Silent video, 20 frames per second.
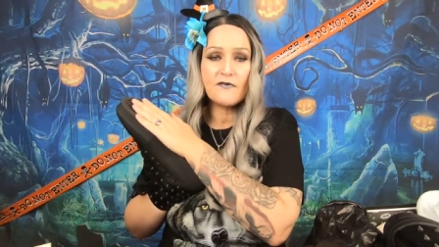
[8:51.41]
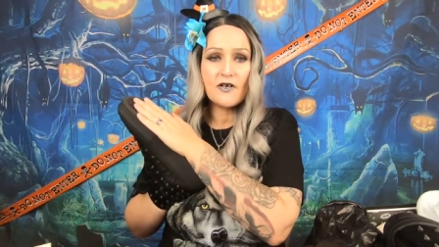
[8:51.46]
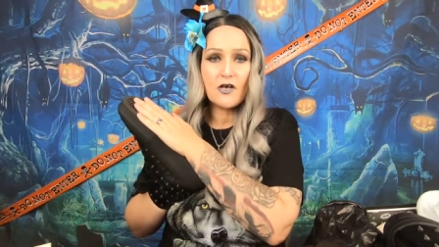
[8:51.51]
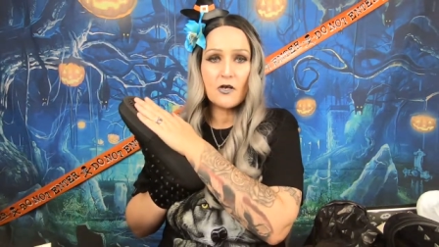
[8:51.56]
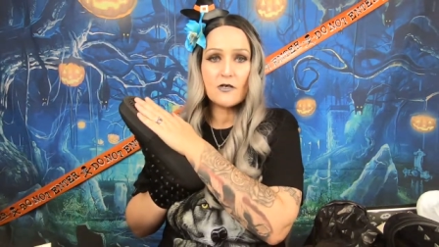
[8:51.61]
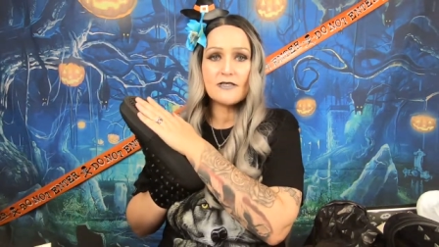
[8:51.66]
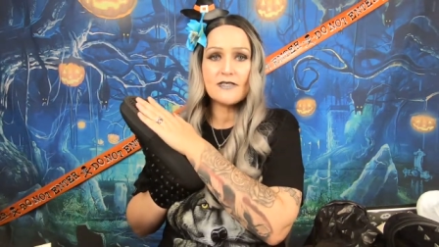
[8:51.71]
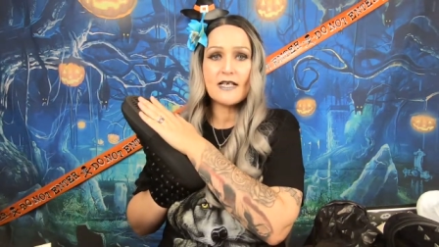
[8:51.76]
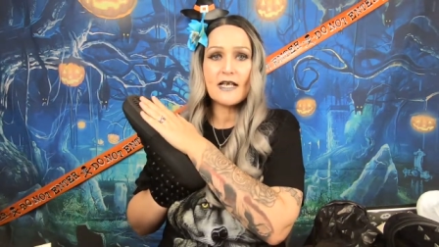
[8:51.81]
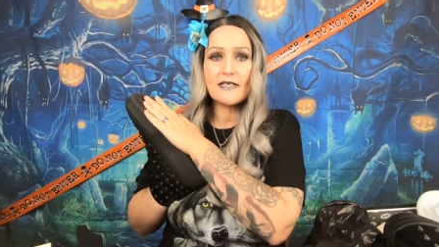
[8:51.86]
If I
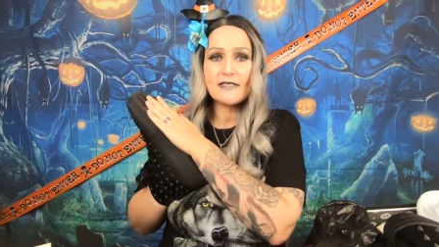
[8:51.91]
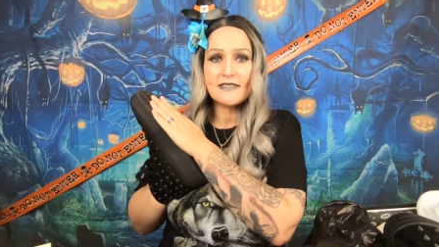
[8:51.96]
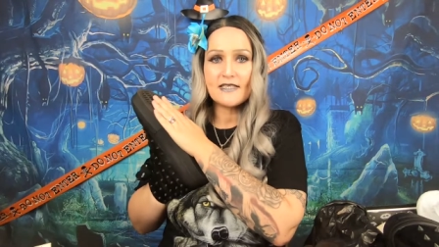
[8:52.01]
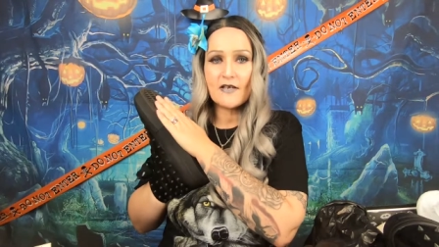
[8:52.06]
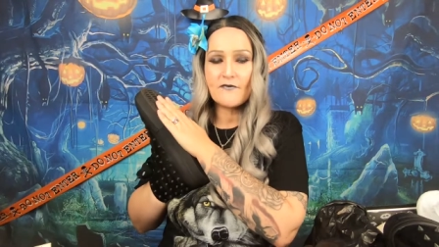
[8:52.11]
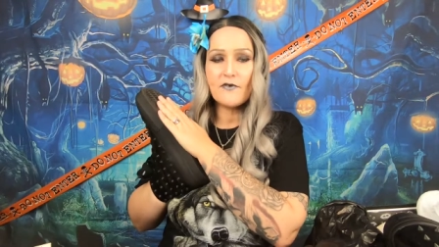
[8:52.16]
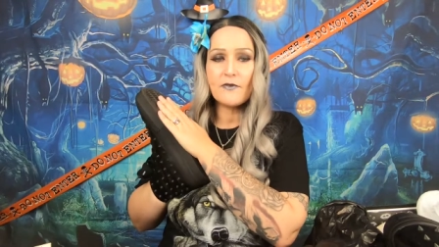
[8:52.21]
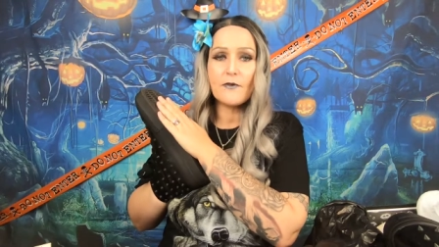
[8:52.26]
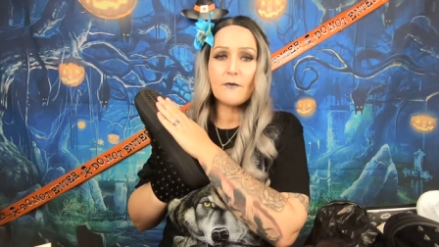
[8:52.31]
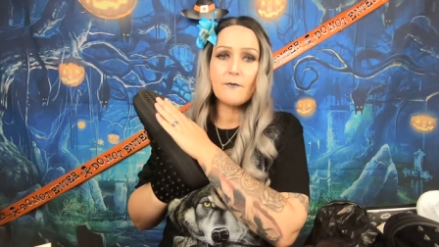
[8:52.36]
got size
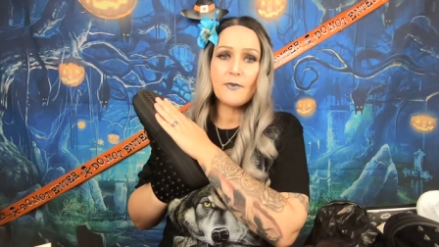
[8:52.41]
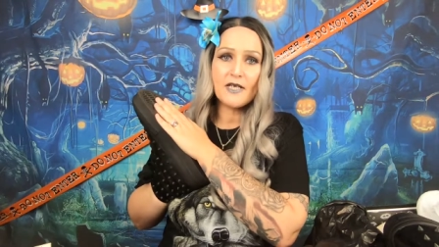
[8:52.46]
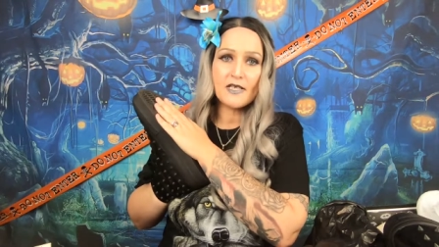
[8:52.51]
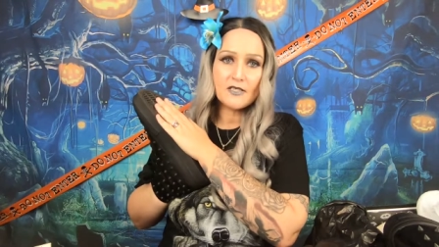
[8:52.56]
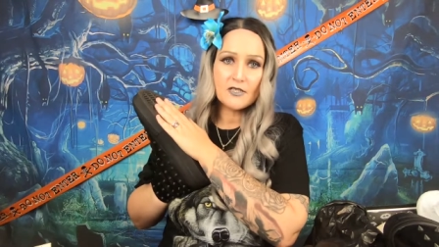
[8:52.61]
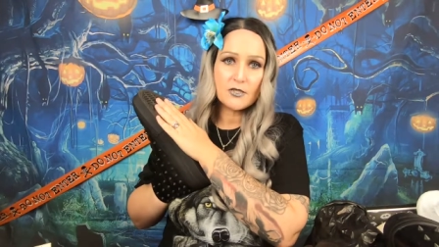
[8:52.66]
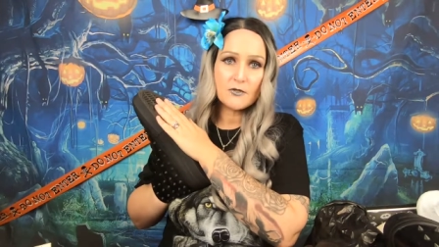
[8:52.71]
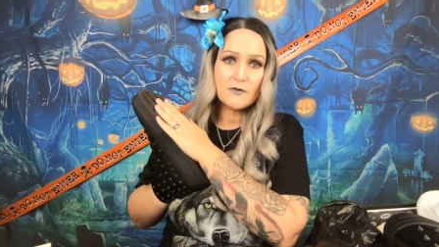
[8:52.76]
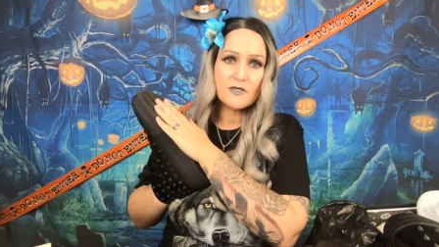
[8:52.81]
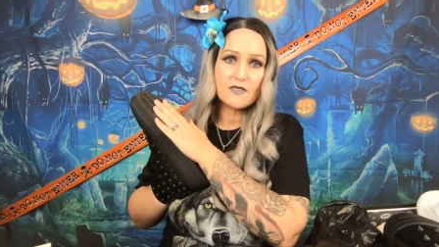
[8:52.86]
seven, then
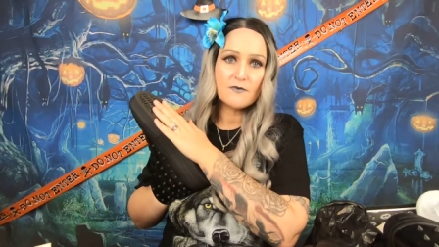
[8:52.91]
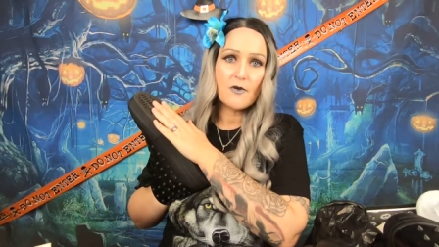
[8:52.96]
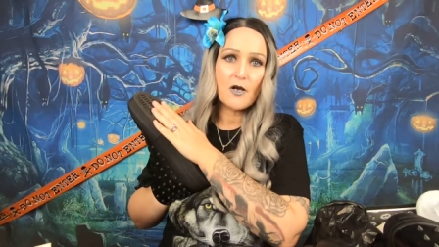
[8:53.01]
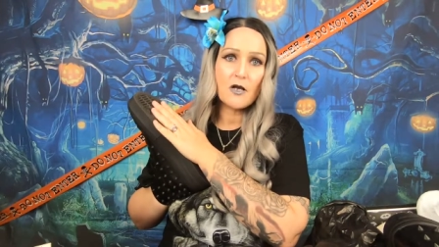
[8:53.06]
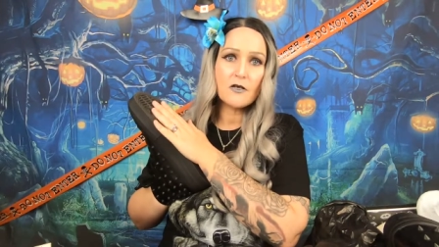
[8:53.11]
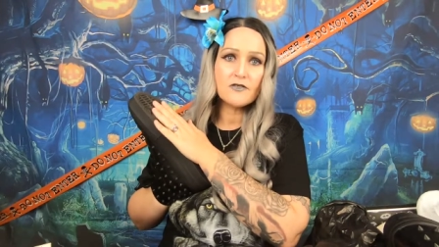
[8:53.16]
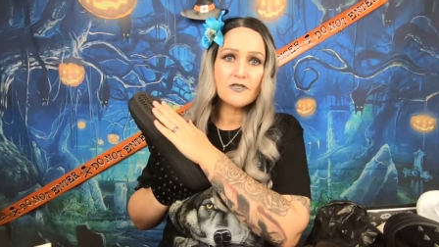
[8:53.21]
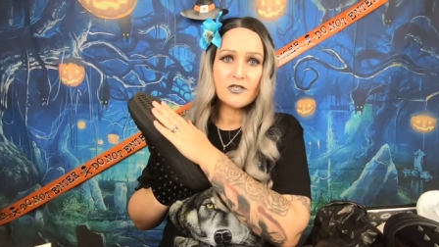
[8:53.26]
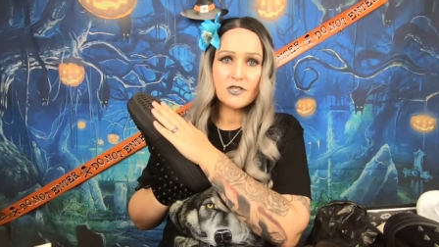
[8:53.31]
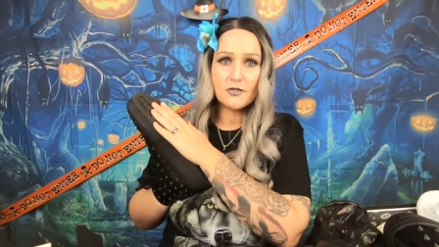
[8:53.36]
being too
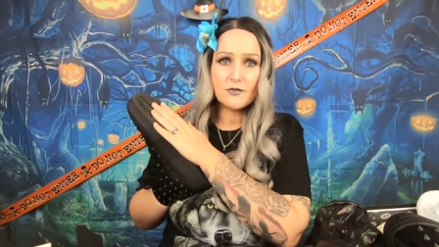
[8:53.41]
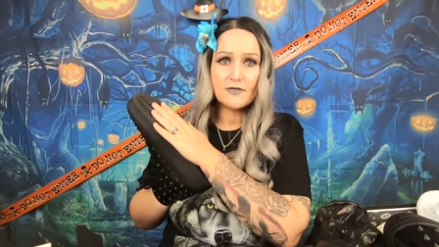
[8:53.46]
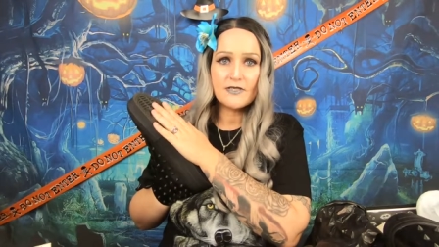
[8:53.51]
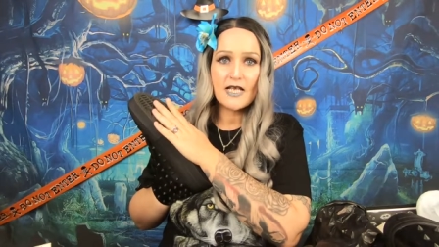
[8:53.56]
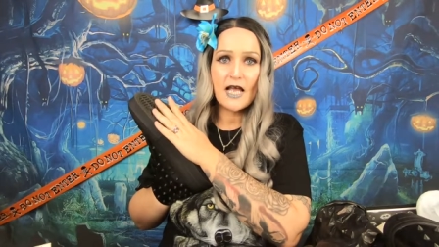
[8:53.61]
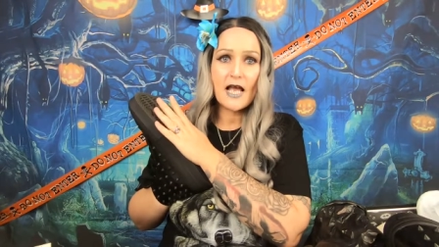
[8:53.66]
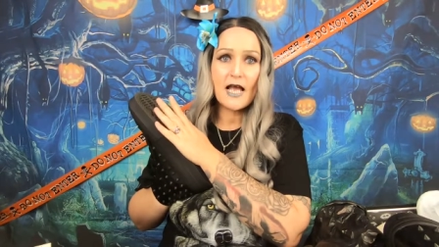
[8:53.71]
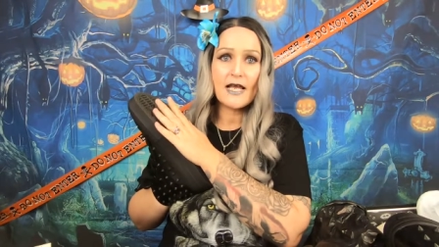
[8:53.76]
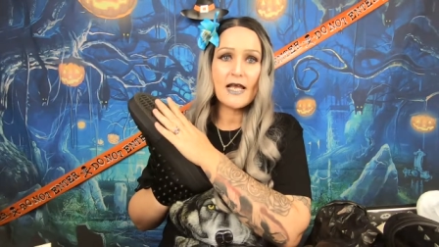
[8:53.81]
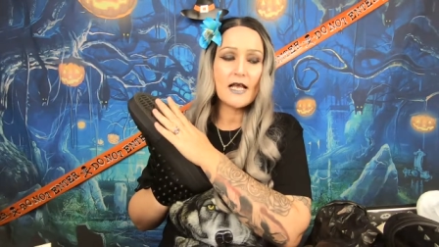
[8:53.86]
small and too
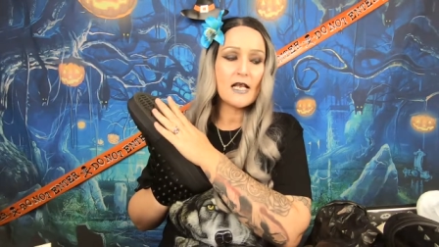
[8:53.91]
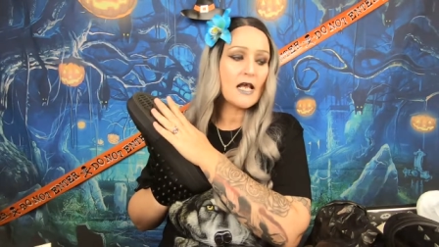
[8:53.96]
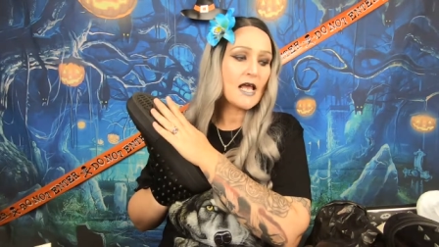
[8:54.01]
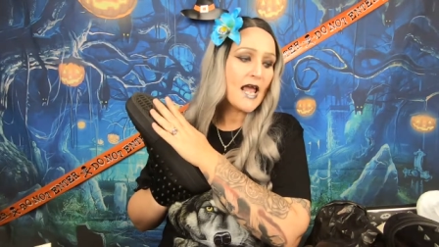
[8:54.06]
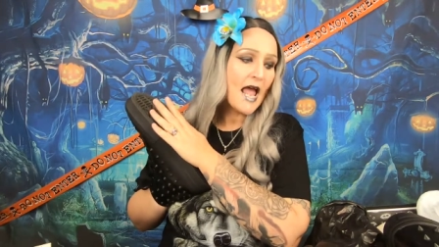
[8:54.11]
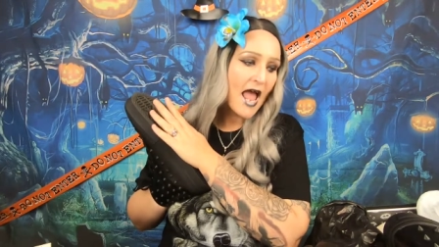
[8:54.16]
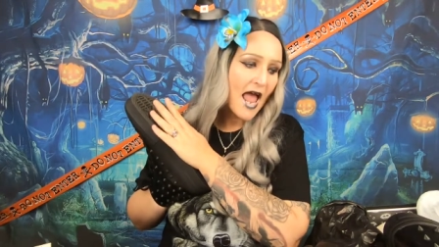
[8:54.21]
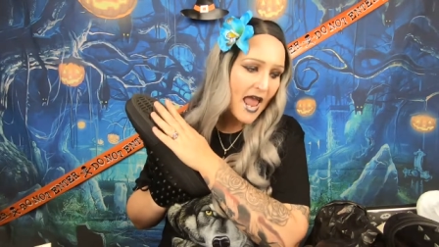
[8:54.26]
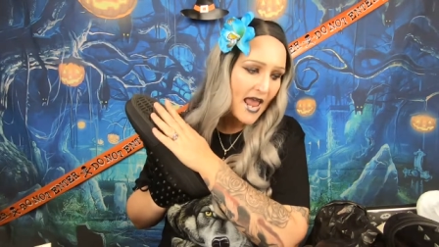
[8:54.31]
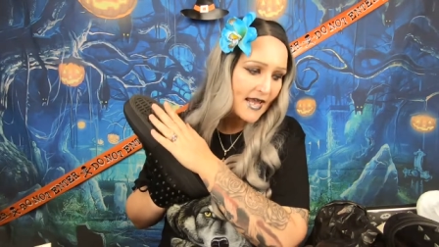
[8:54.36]
tight, and I
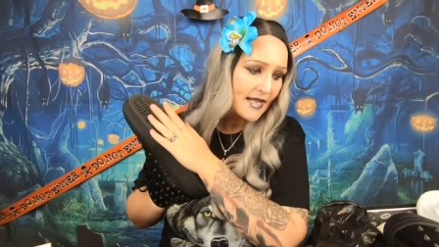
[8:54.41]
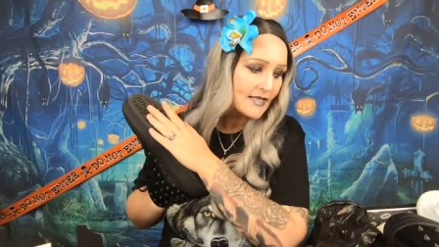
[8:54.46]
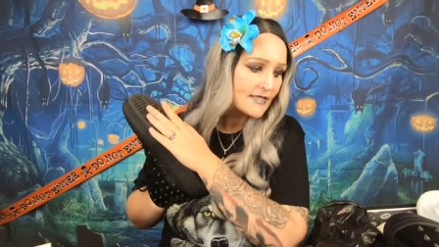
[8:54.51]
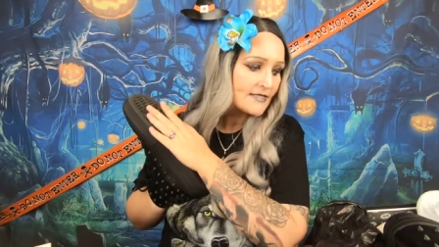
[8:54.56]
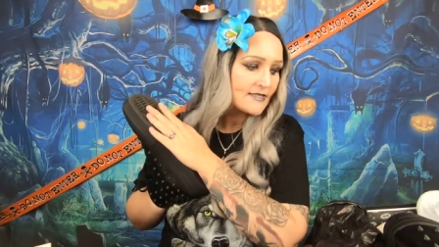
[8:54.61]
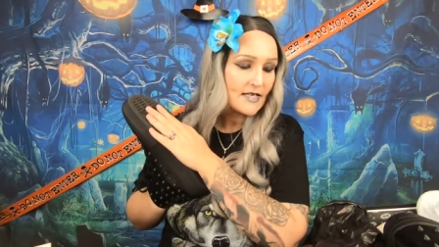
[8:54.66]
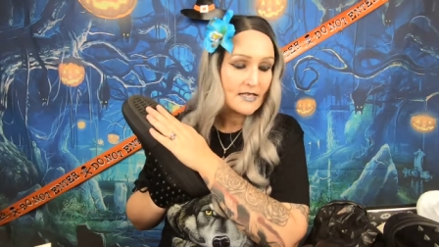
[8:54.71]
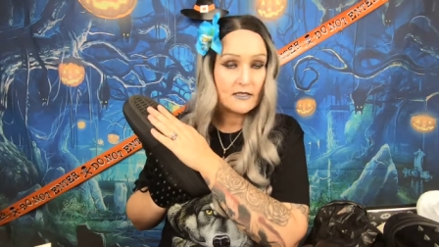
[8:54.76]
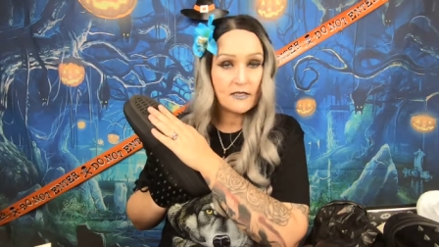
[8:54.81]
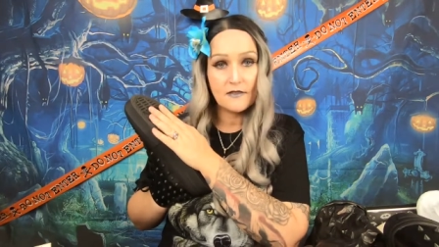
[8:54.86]
hate
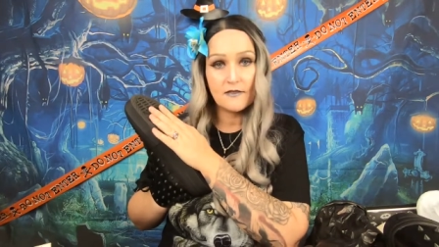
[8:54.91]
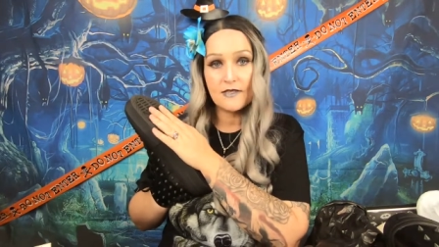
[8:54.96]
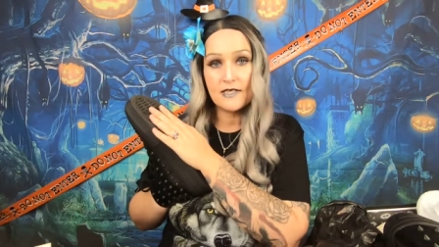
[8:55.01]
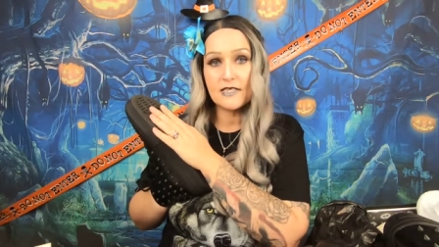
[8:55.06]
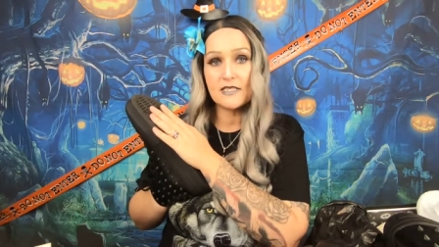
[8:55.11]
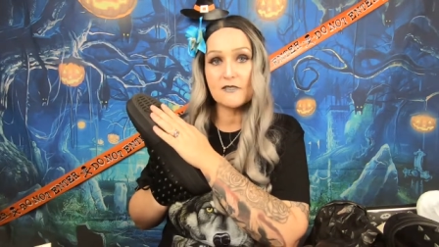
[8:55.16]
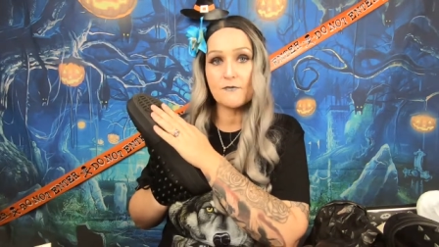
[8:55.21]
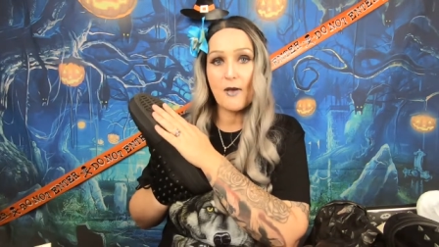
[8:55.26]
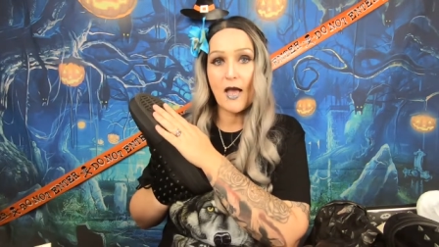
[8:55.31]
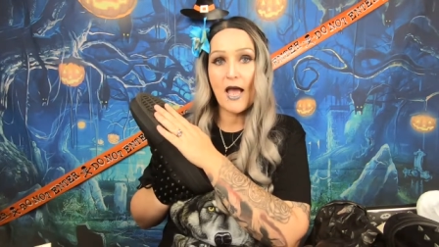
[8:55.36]
sending
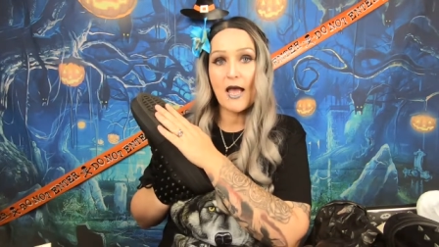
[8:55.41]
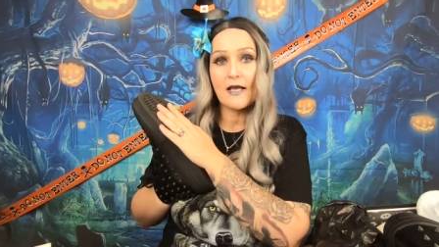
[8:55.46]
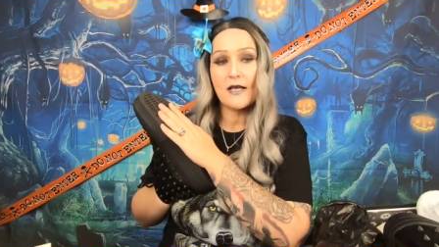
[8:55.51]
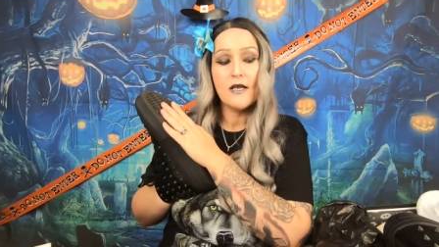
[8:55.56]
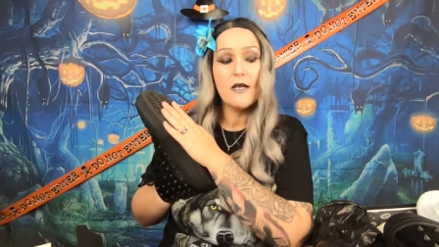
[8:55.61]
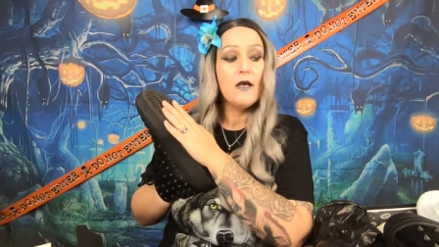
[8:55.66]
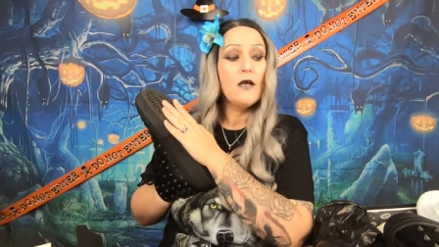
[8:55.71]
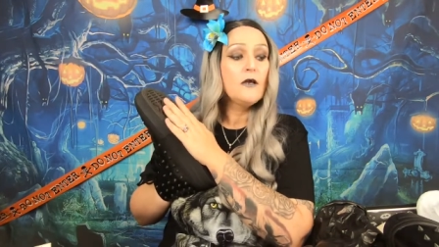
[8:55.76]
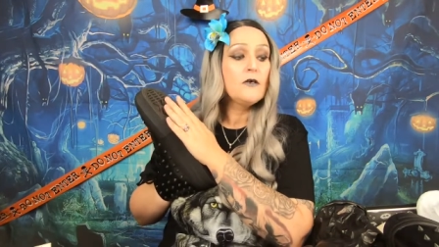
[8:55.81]
things back.